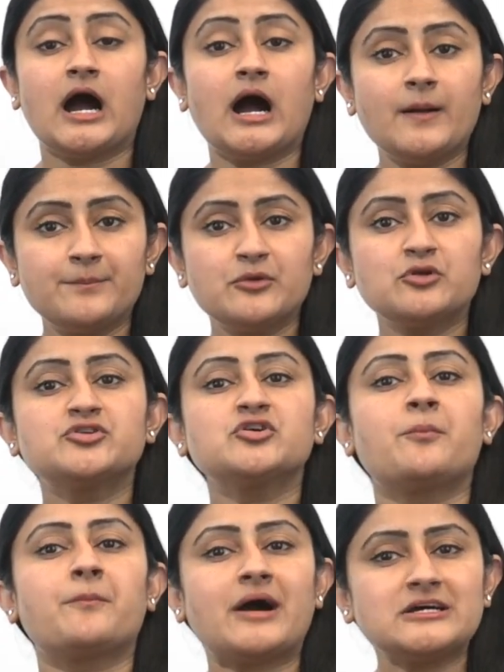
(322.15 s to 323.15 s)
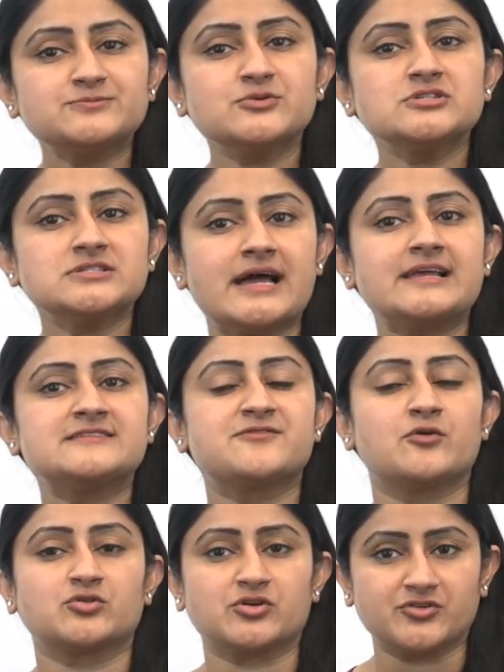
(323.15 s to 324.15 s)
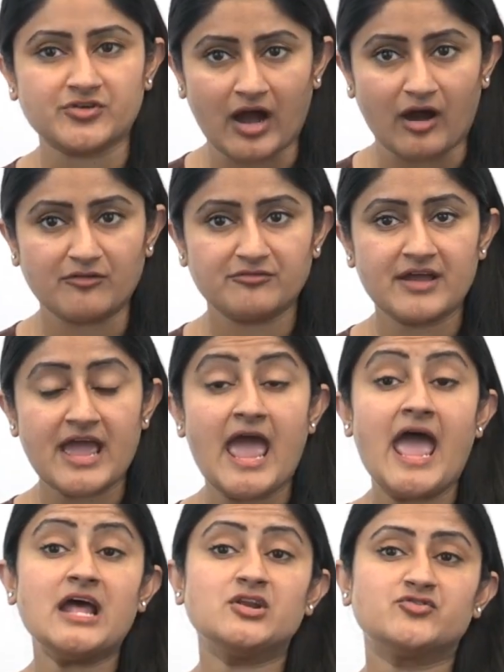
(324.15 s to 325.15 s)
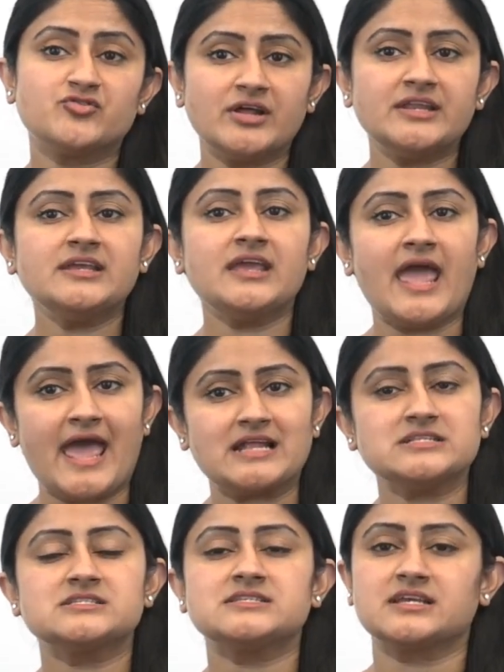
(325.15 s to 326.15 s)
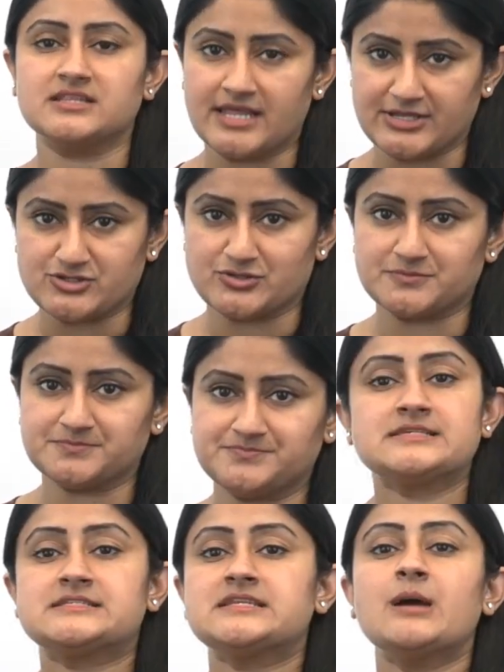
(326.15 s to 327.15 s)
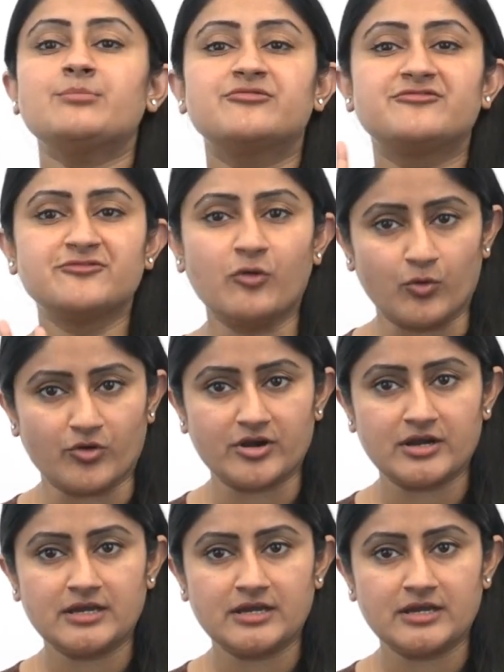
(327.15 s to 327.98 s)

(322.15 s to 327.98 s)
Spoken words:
upload your passport size photograph and running hand signature. Step 4.